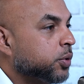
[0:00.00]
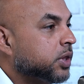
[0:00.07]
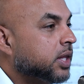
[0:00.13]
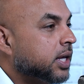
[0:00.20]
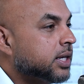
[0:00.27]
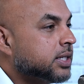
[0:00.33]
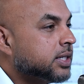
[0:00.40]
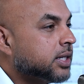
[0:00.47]

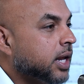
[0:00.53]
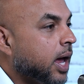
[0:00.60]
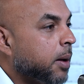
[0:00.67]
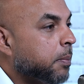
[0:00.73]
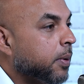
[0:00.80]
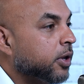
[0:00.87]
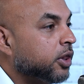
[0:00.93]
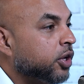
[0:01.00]
this
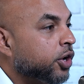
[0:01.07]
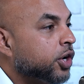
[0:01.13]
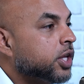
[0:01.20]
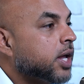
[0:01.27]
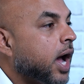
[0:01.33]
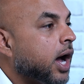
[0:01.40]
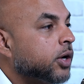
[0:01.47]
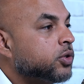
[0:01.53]
step, learning
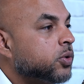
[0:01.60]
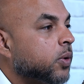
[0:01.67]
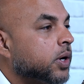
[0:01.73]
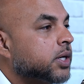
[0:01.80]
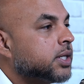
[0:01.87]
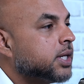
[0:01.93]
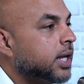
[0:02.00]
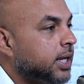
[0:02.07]
how to
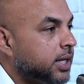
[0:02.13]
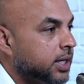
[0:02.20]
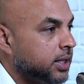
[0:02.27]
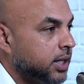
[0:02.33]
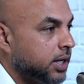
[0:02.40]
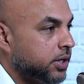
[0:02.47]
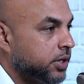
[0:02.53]
articulate